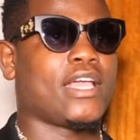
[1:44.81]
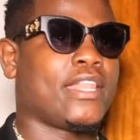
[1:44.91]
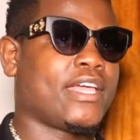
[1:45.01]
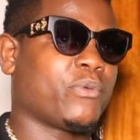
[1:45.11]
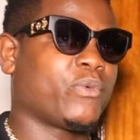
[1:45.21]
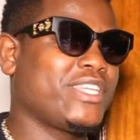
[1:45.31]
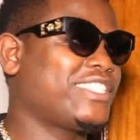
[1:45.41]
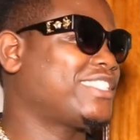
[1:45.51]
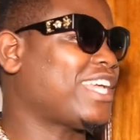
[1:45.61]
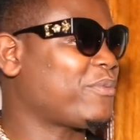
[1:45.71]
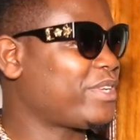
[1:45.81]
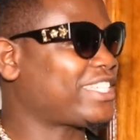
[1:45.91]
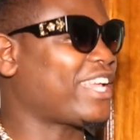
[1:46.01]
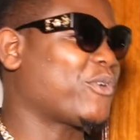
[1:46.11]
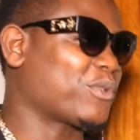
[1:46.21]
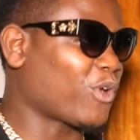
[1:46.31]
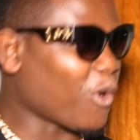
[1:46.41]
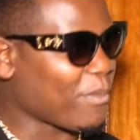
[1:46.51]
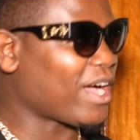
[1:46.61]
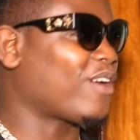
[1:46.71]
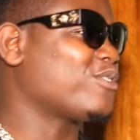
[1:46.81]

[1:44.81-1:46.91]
And I wish, I wish I could go back,